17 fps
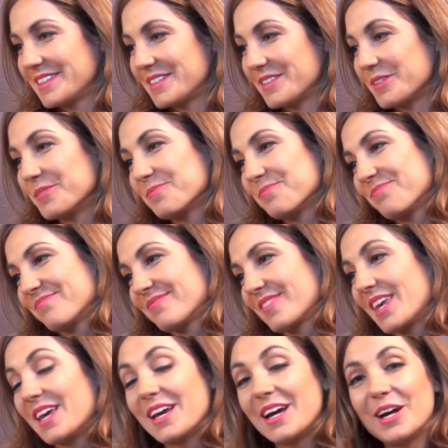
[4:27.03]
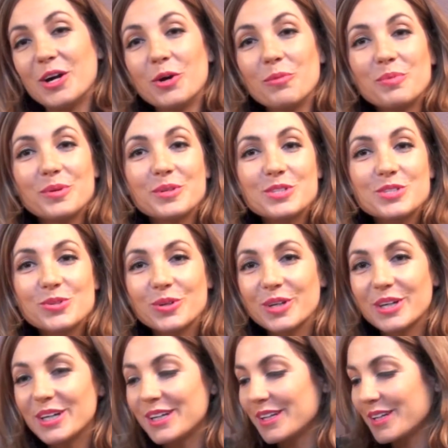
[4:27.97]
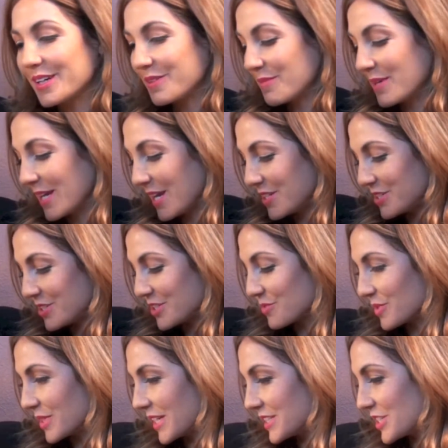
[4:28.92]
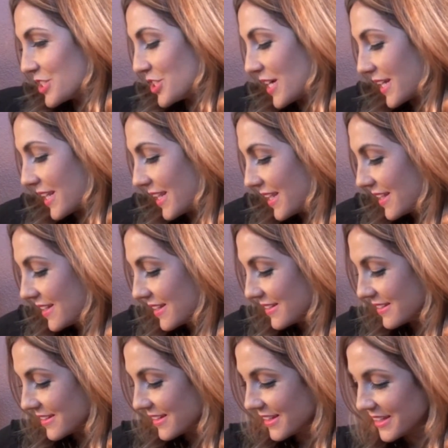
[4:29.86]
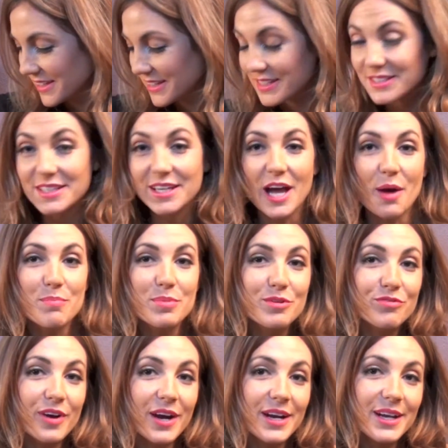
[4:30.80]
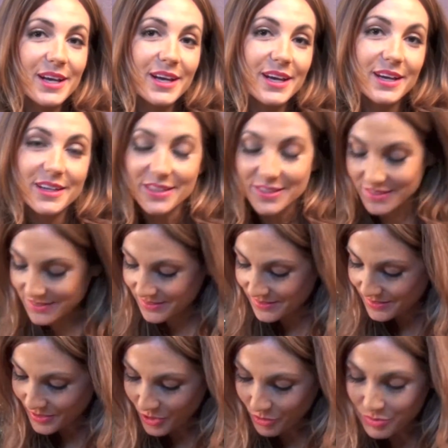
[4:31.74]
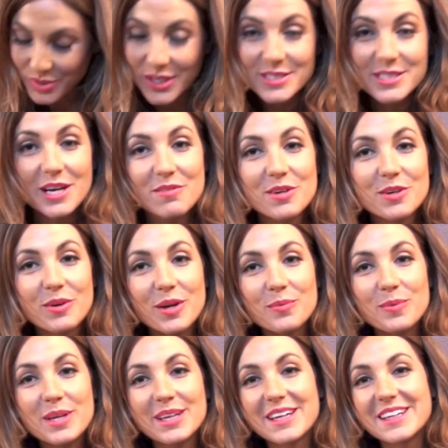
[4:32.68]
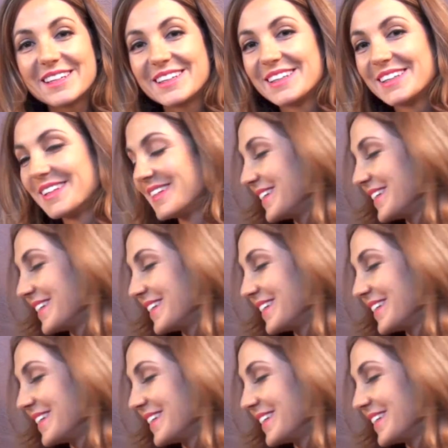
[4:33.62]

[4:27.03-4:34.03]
So I hope you enjoy. Again, just wanted to check in and say happy Friday, and hope you guys have a great weekend.